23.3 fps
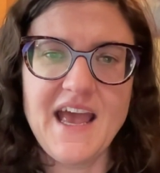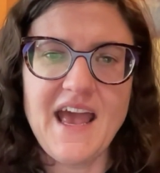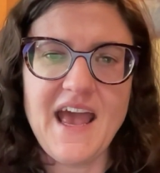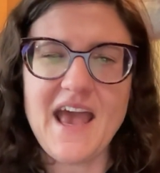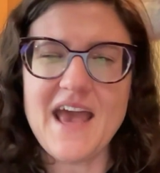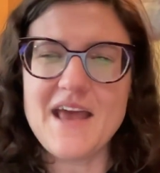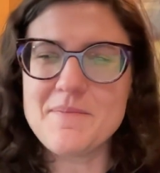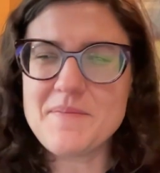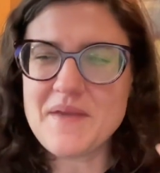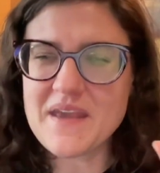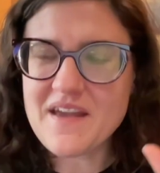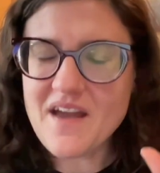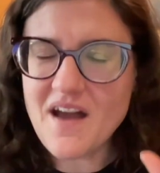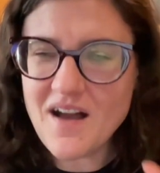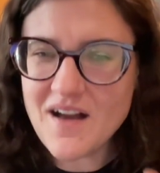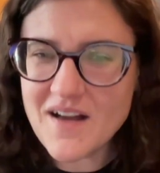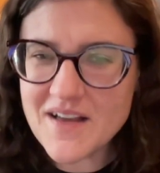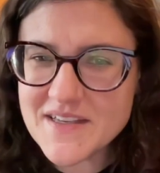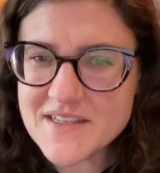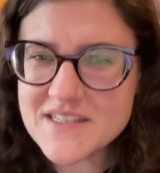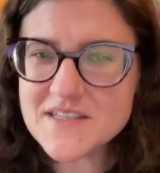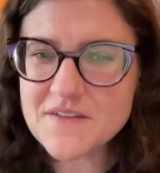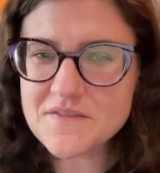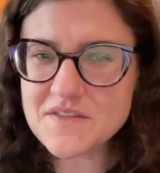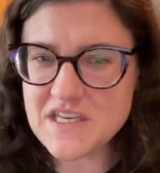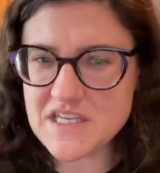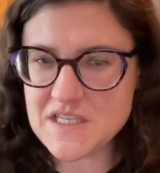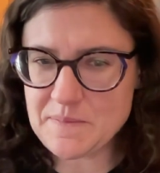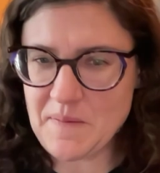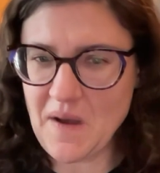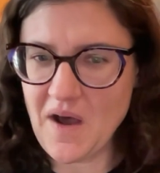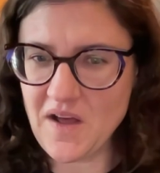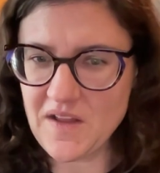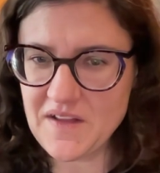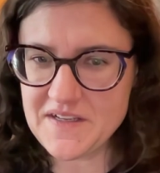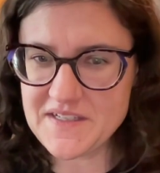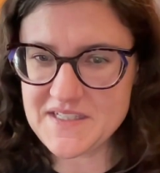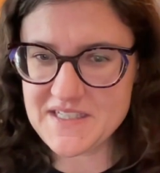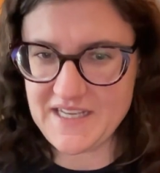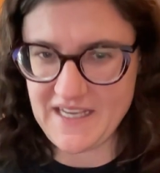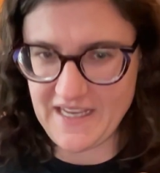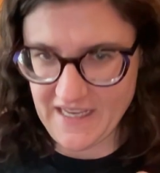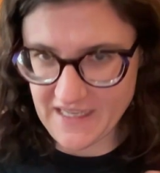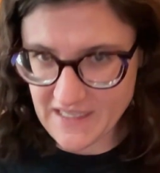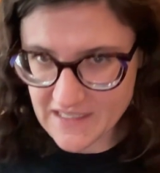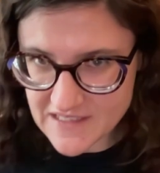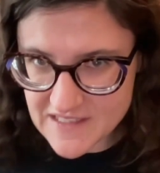And because of these
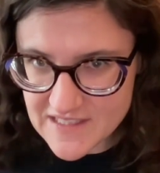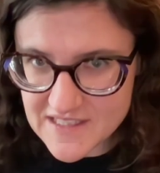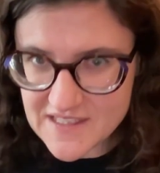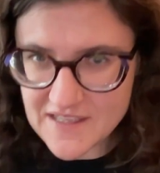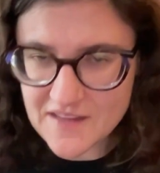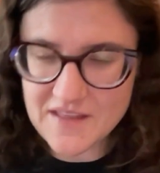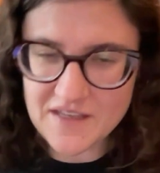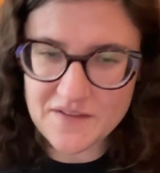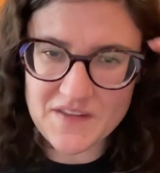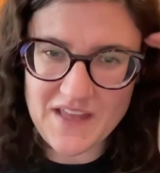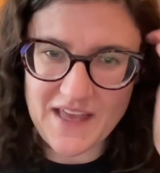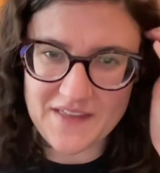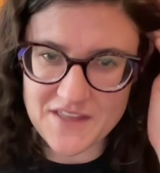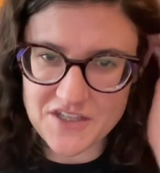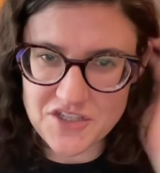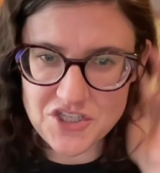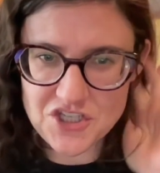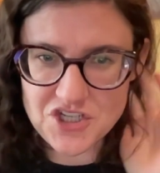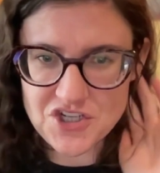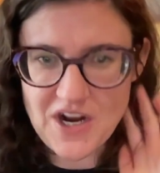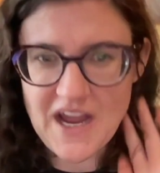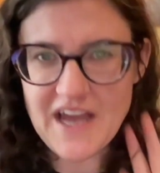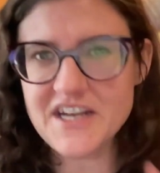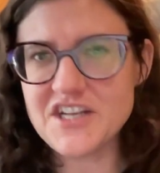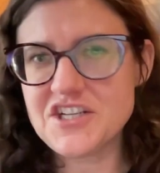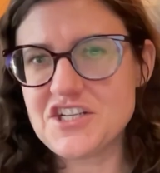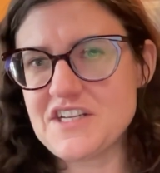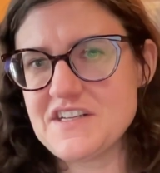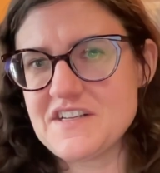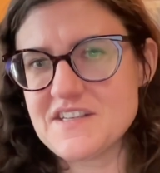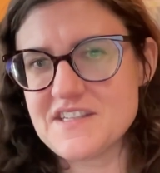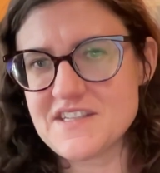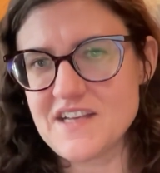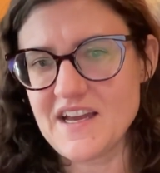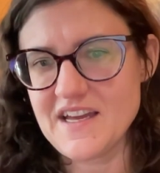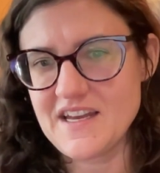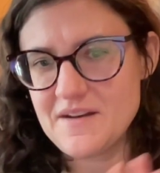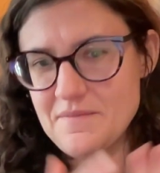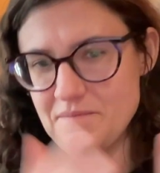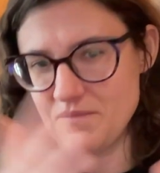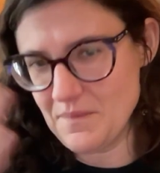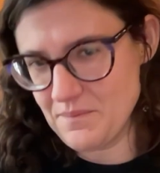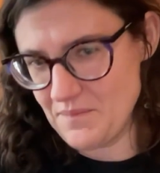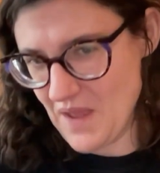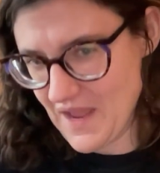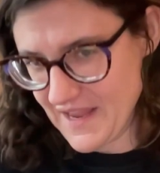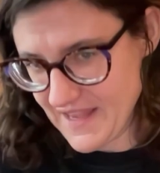politics and the strategy
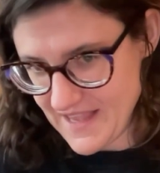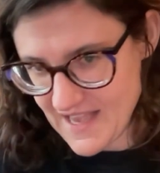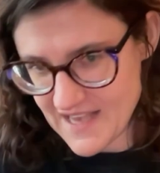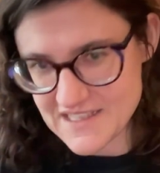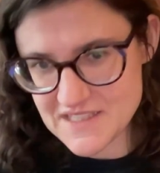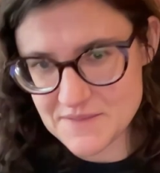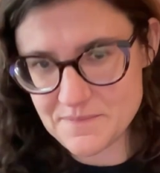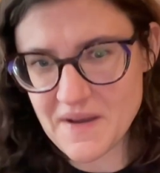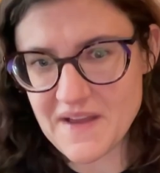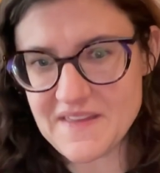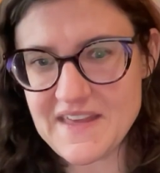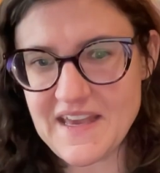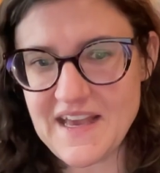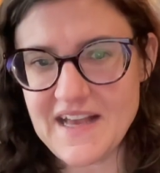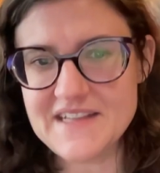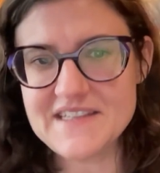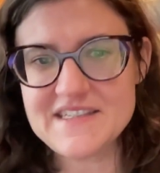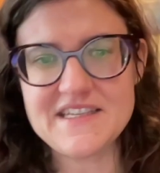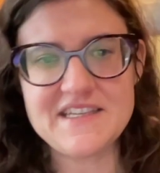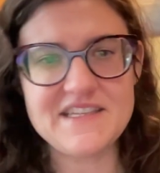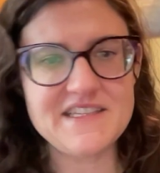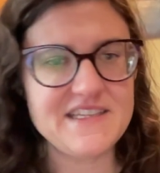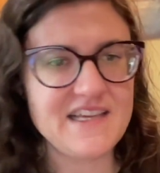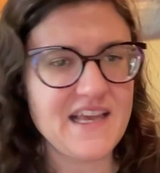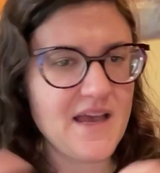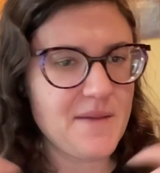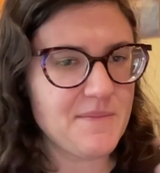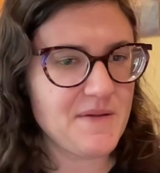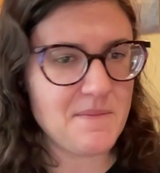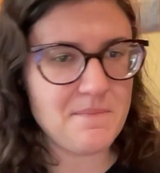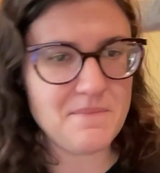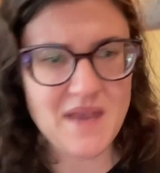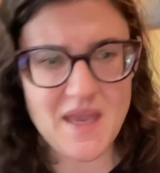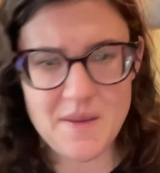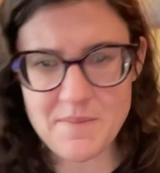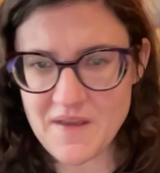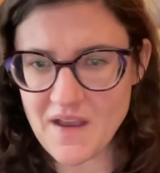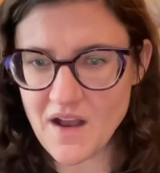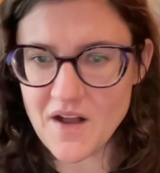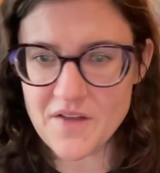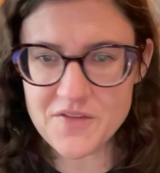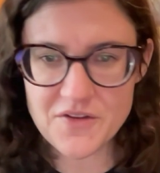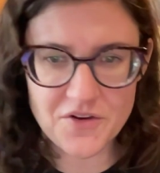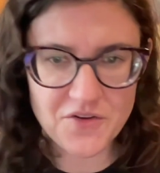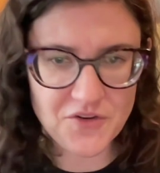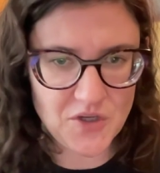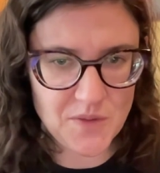decided, I guess, by the NCCM and maybe
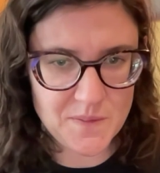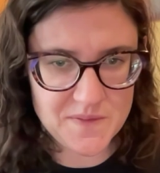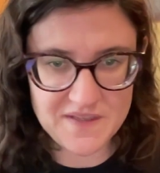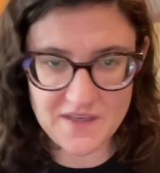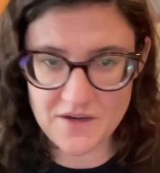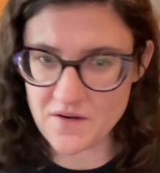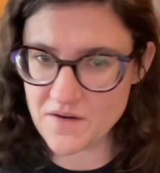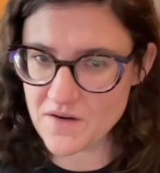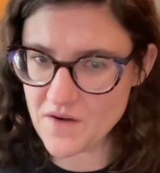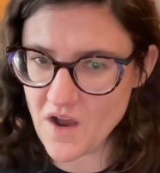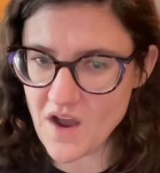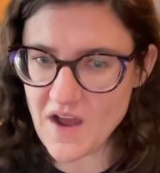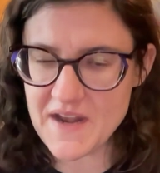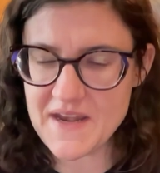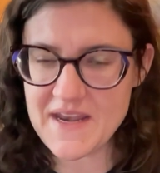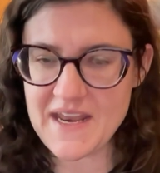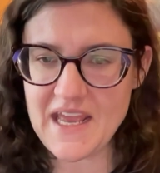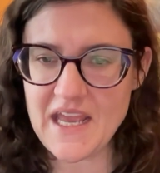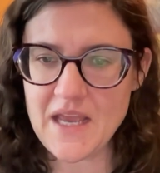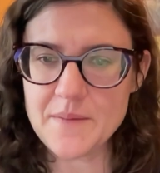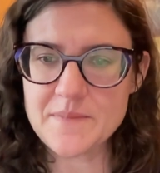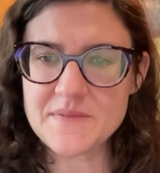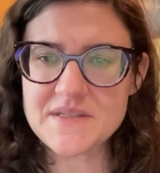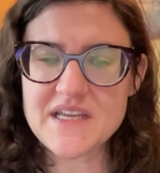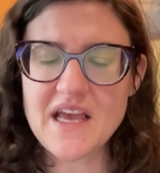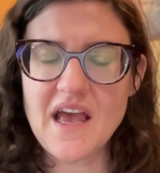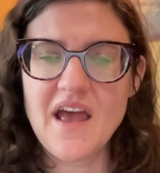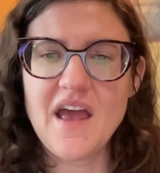other groups that are not named,